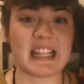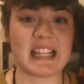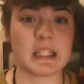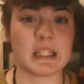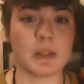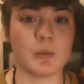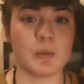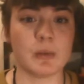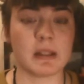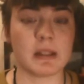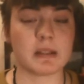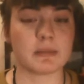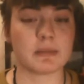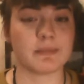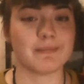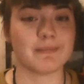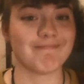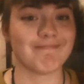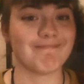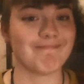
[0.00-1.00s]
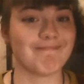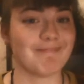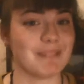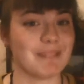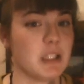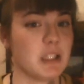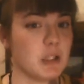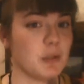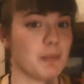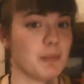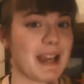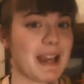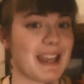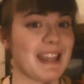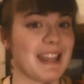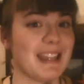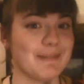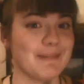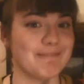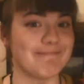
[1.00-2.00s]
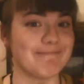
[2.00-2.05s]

you will tune back in.